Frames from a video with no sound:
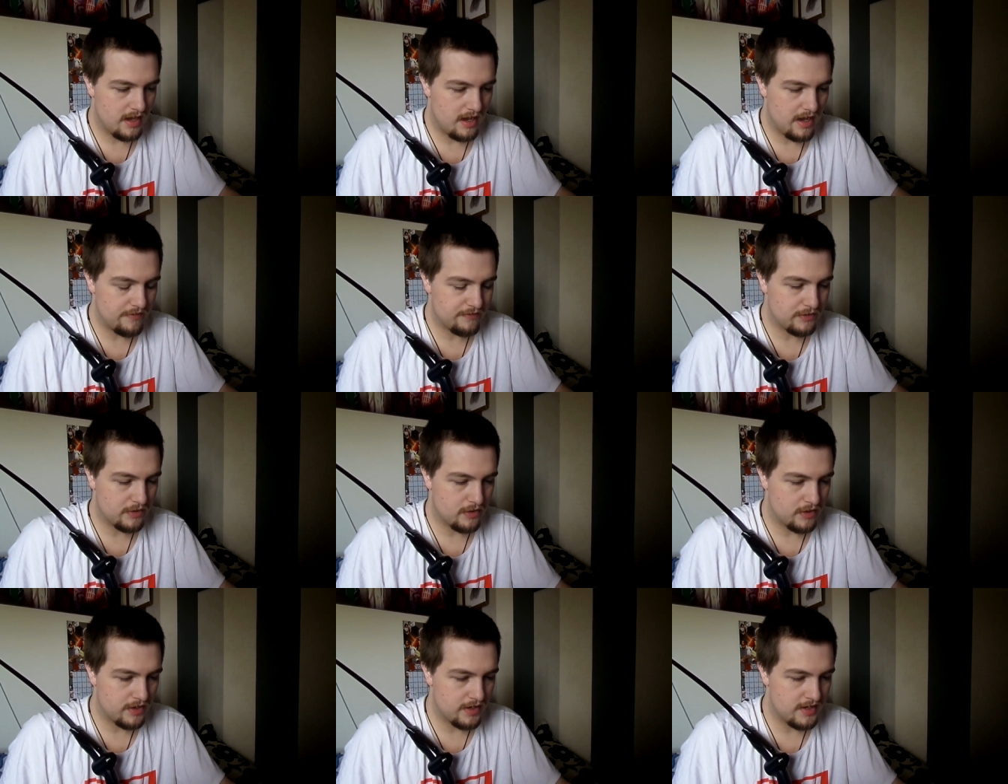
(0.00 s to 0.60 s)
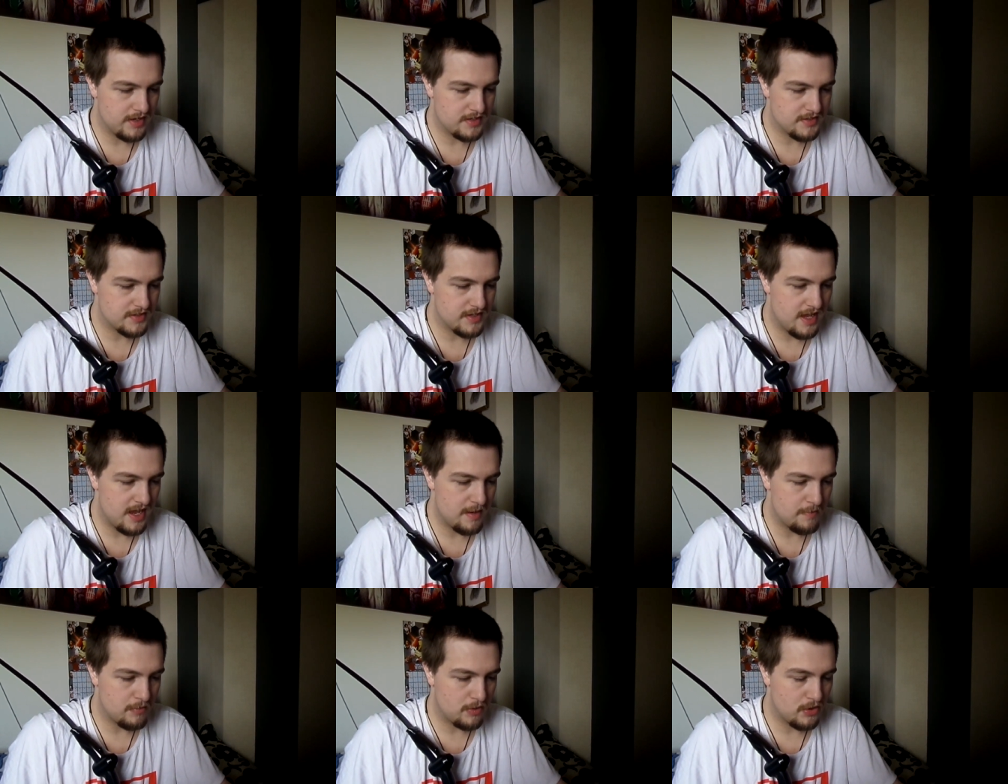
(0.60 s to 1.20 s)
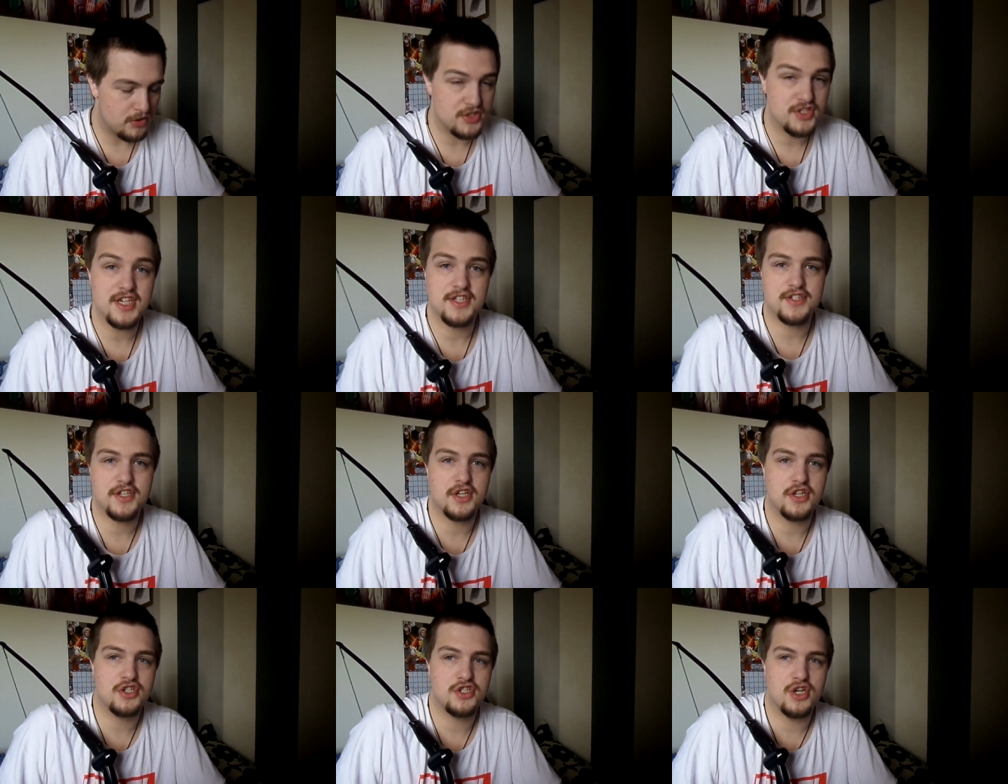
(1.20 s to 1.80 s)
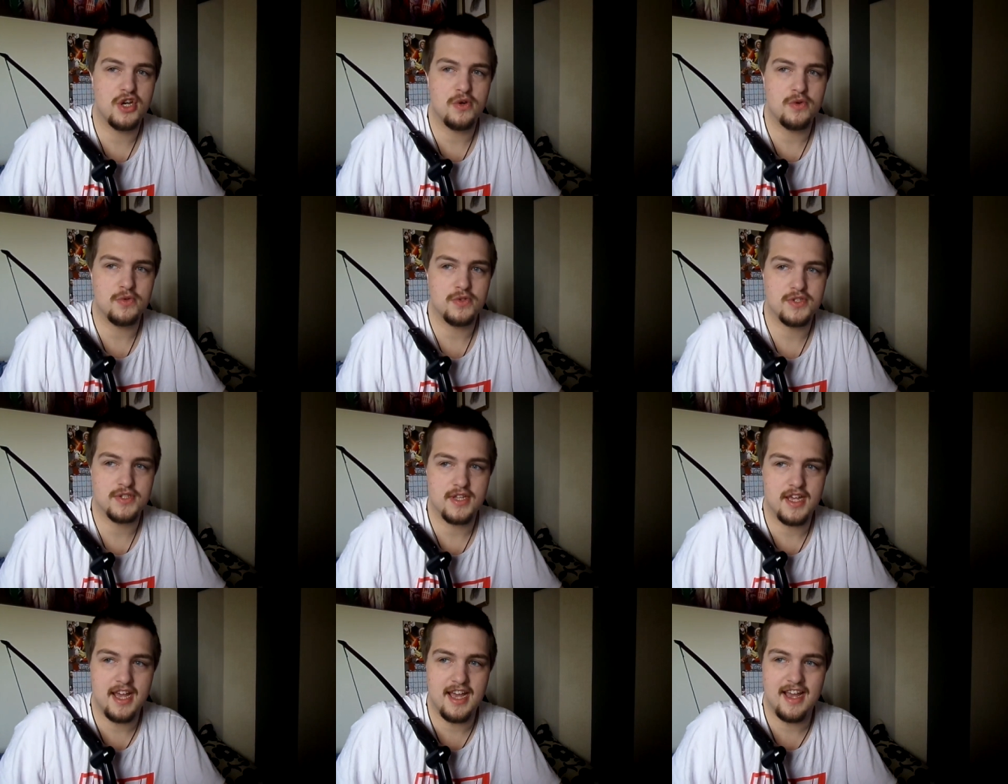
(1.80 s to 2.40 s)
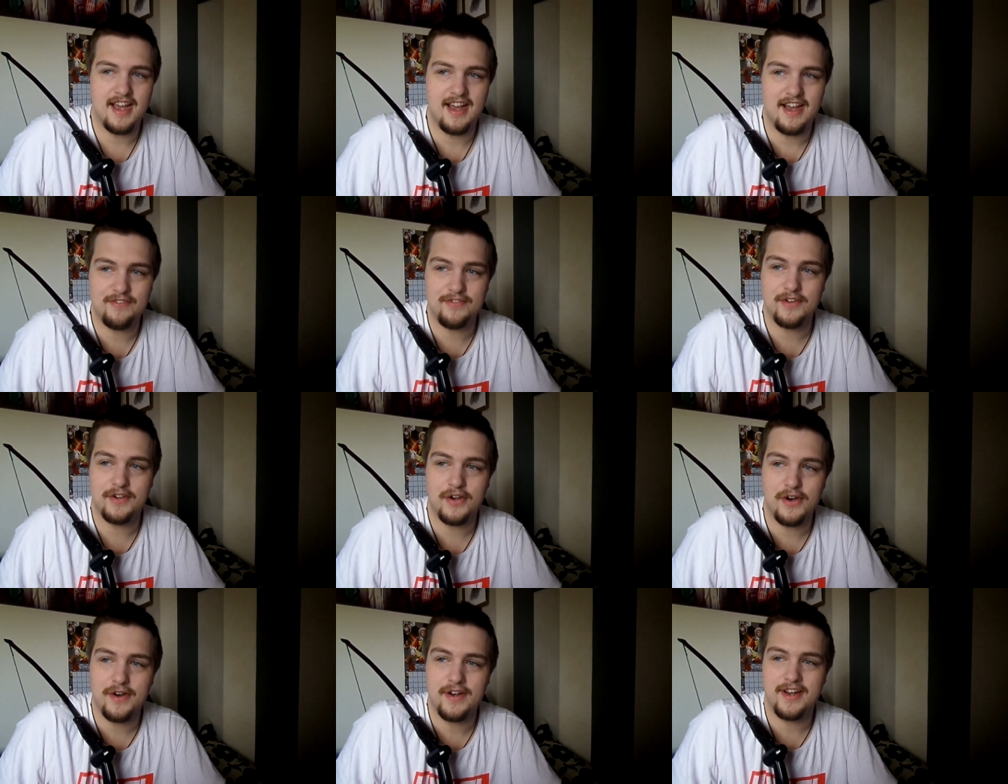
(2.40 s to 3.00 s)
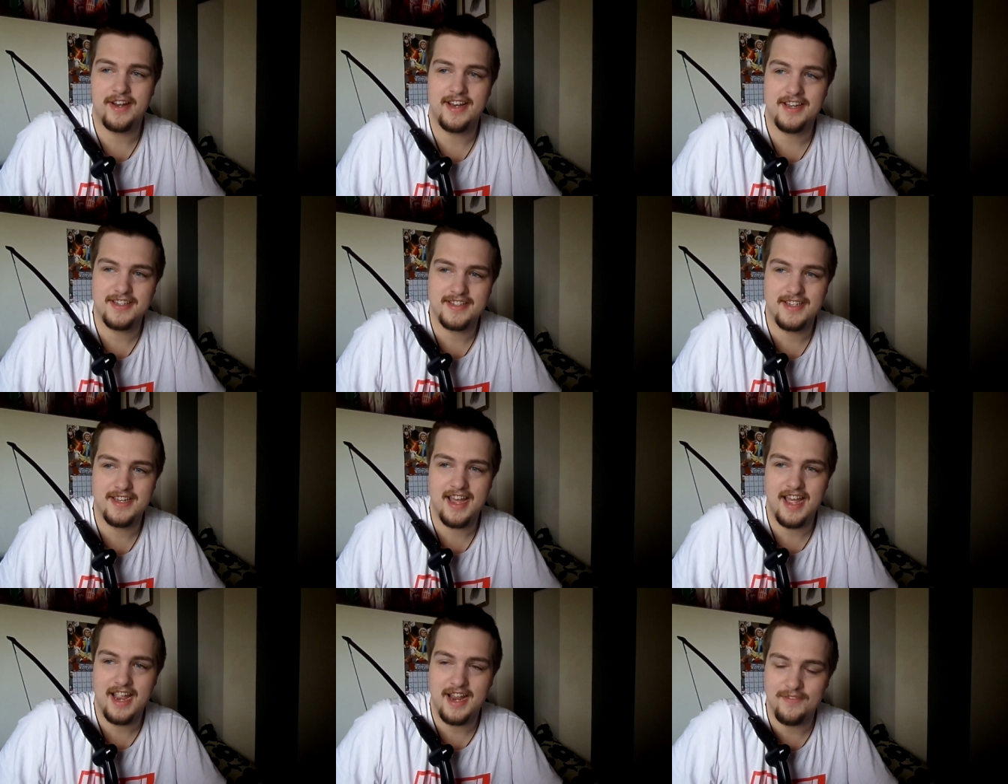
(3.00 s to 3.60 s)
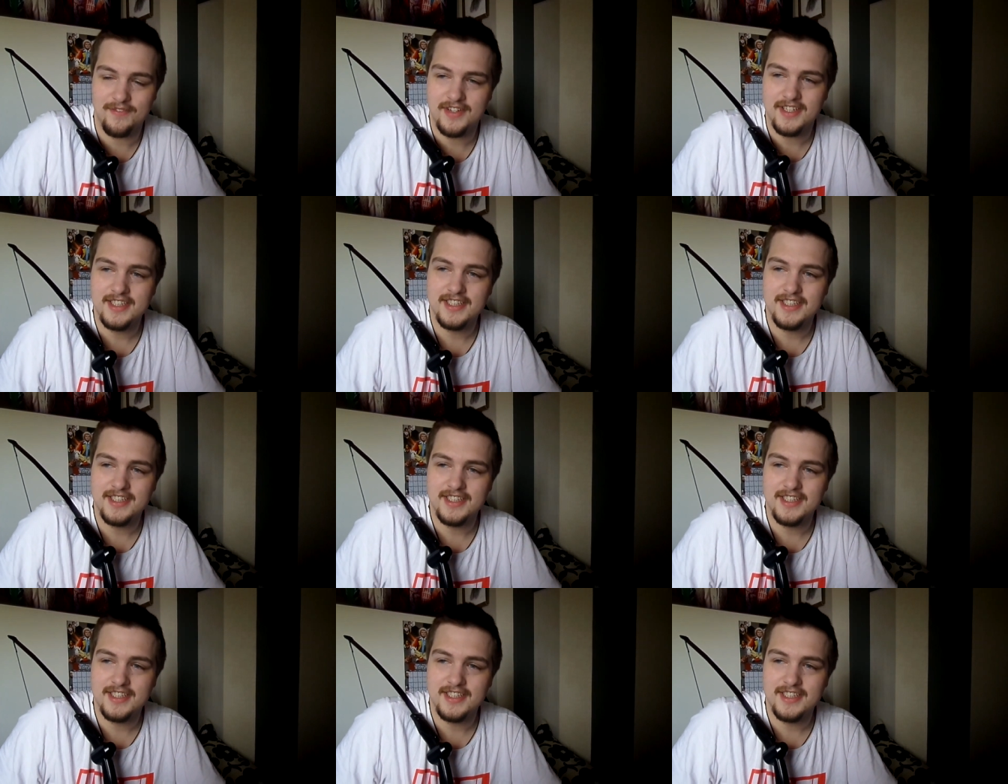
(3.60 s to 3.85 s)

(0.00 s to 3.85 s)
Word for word: I've forgotten his name, on Jessica Jones, uh, I've forgotten his name,